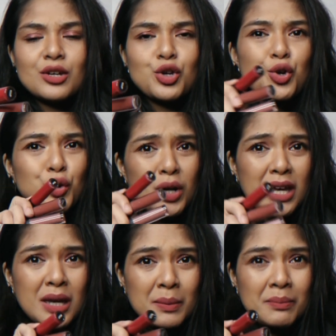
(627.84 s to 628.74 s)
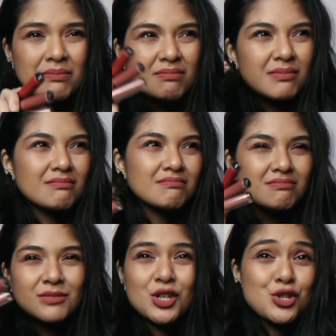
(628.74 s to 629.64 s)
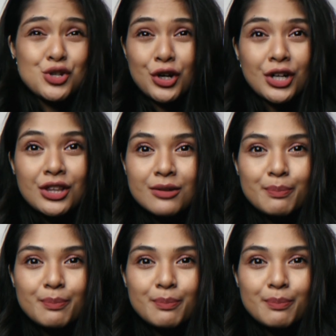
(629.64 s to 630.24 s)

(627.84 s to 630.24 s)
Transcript: cream dessert.